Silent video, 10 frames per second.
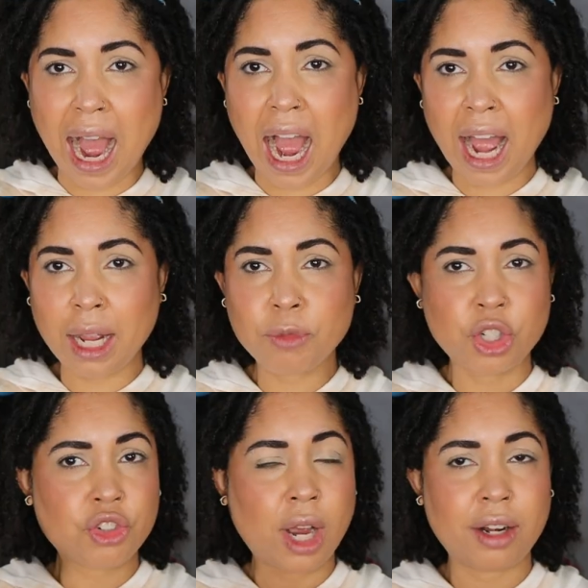I am
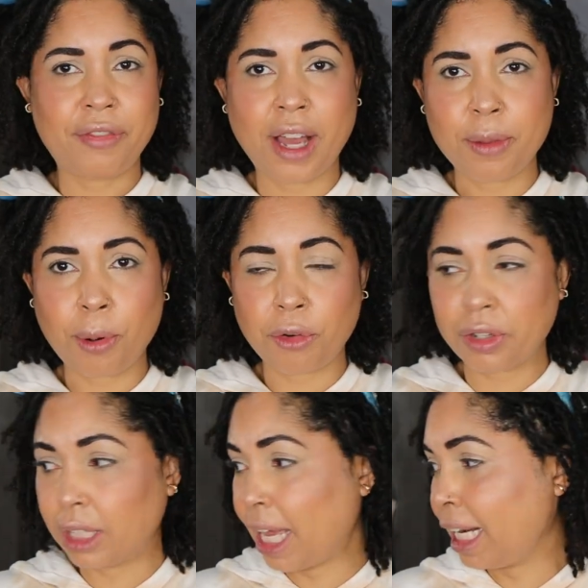just trying to find the
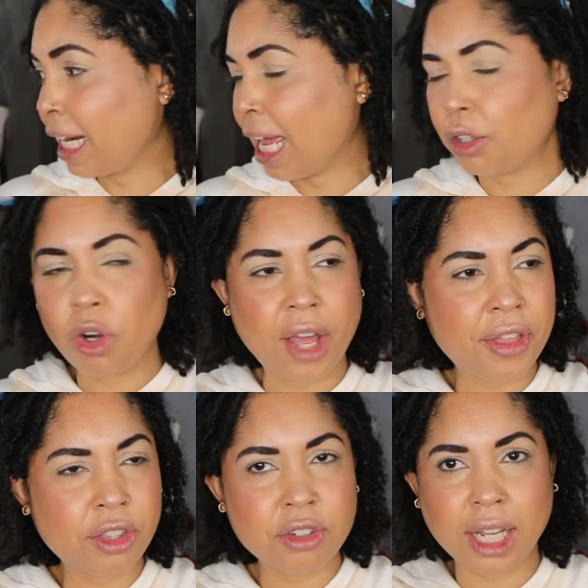perfect lighting. I don't know, I
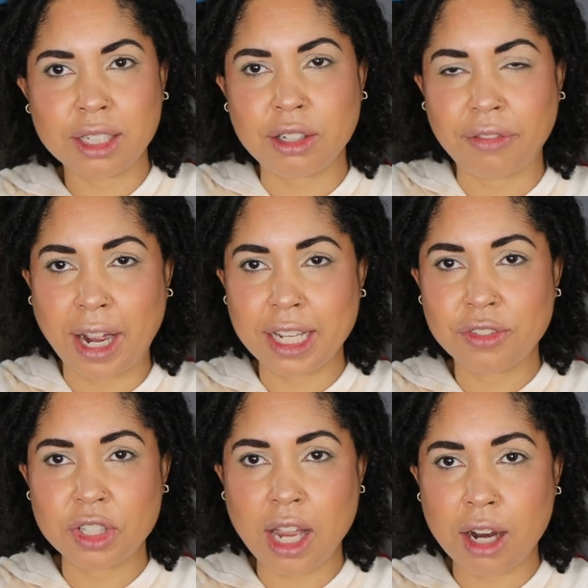think there's like a
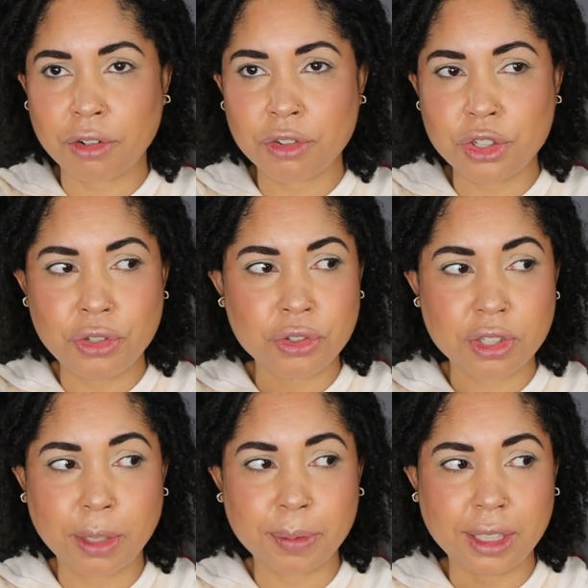device photographers use or
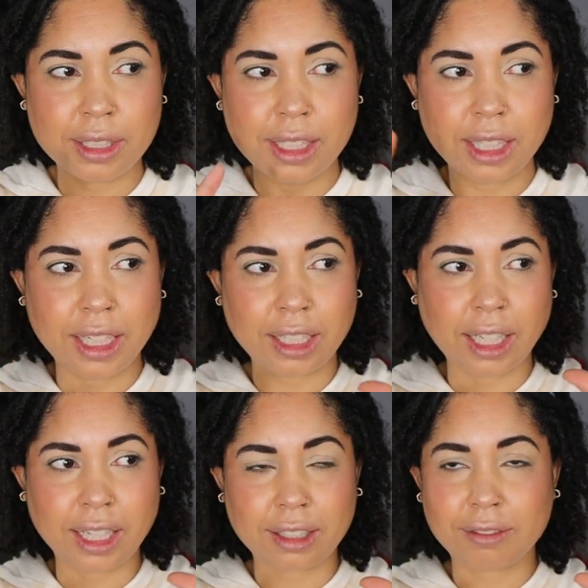something to get
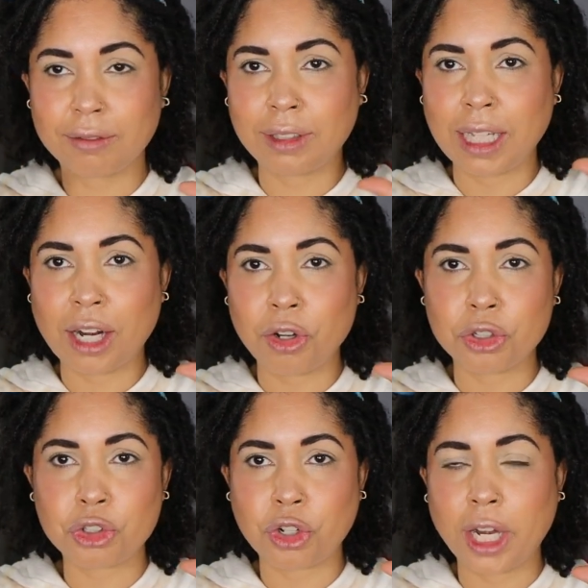like that
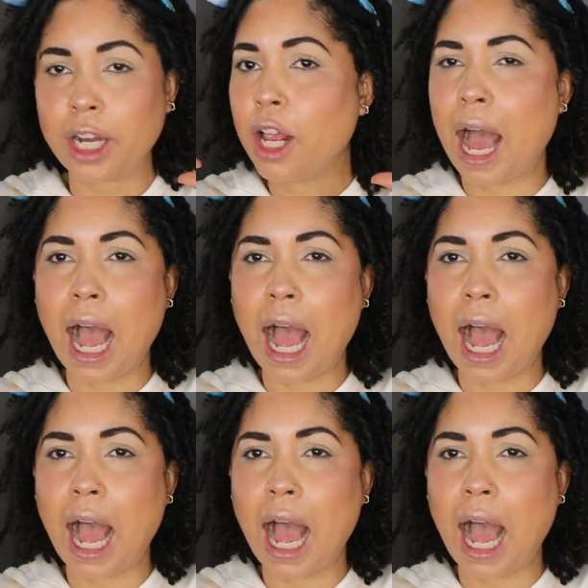all straight.